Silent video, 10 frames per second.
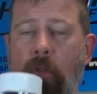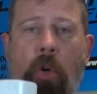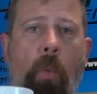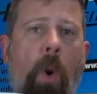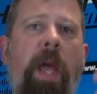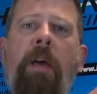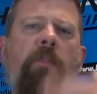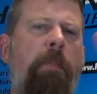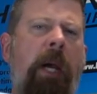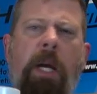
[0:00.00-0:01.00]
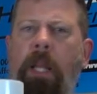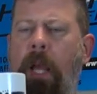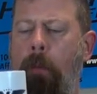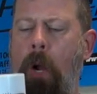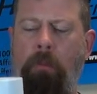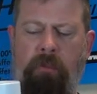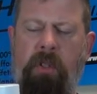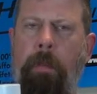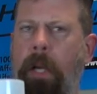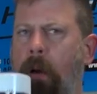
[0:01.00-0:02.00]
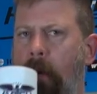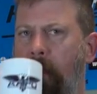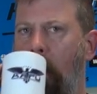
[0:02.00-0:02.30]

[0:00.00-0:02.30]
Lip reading: the camera? Sure, weigh in from behind the camera. I'll sip my coffee.